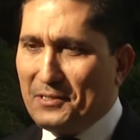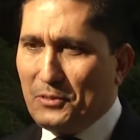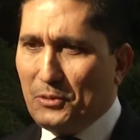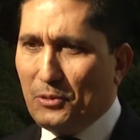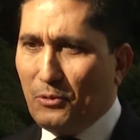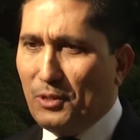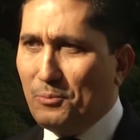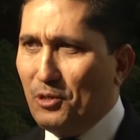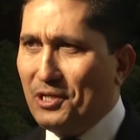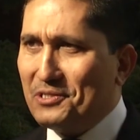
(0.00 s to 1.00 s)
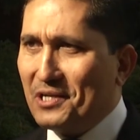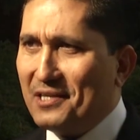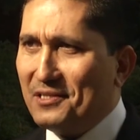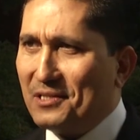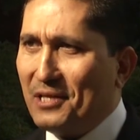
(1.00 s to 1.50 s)
You know, more than
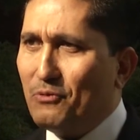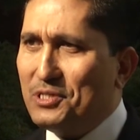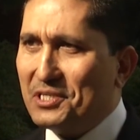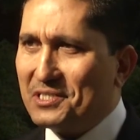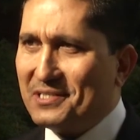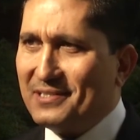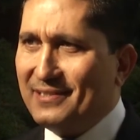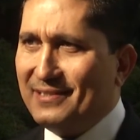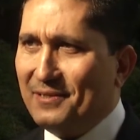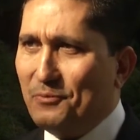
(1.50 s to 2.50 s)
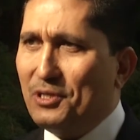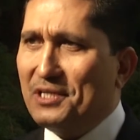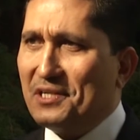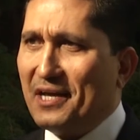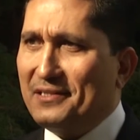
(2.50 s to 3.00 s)
300 languages, more
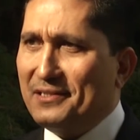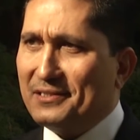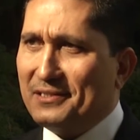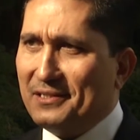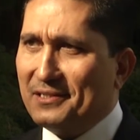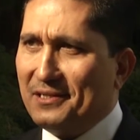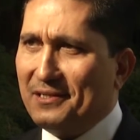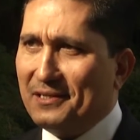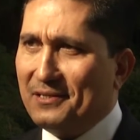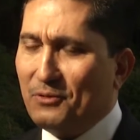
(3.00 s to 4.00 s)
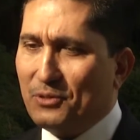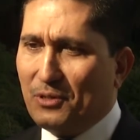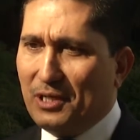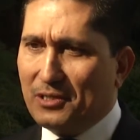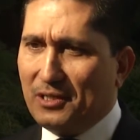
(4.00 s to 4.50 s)
than 300, what we
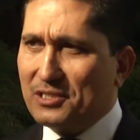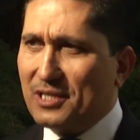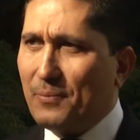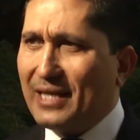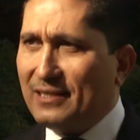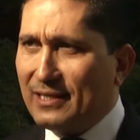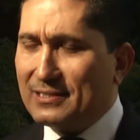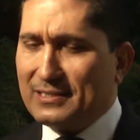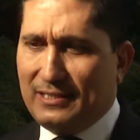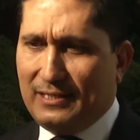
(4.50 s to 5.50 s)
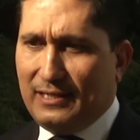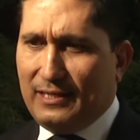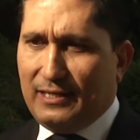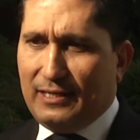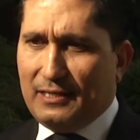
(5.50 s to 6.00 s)
call it, sub-ethnics,
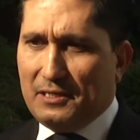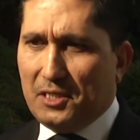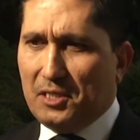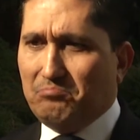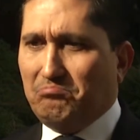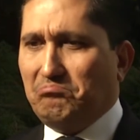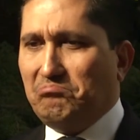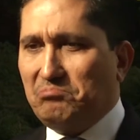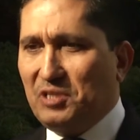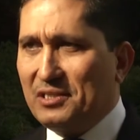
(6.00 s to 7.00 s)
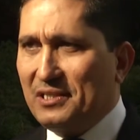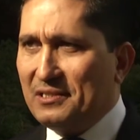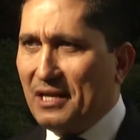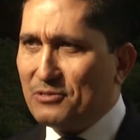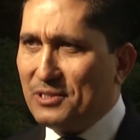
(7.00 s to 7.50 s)

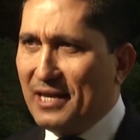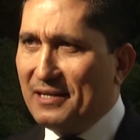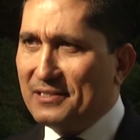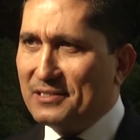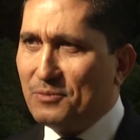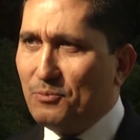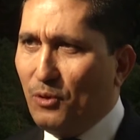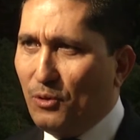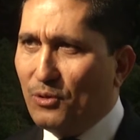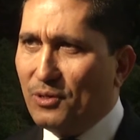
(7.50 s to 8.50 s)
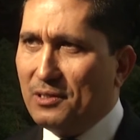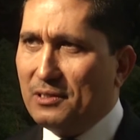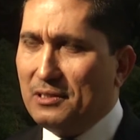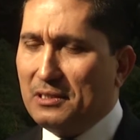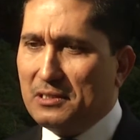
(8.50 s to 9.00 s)
13,000 islands more,
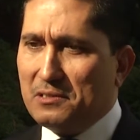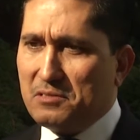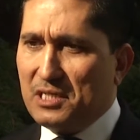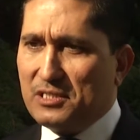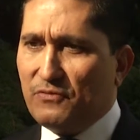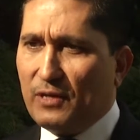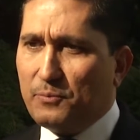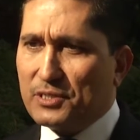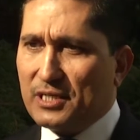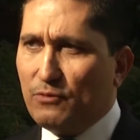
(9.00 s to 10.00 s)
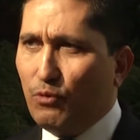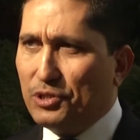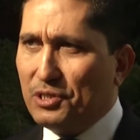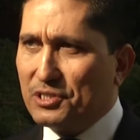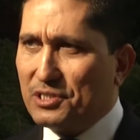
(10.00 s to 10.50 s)
65%
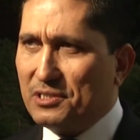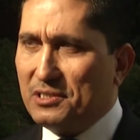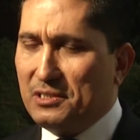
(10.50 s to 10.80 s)
waters,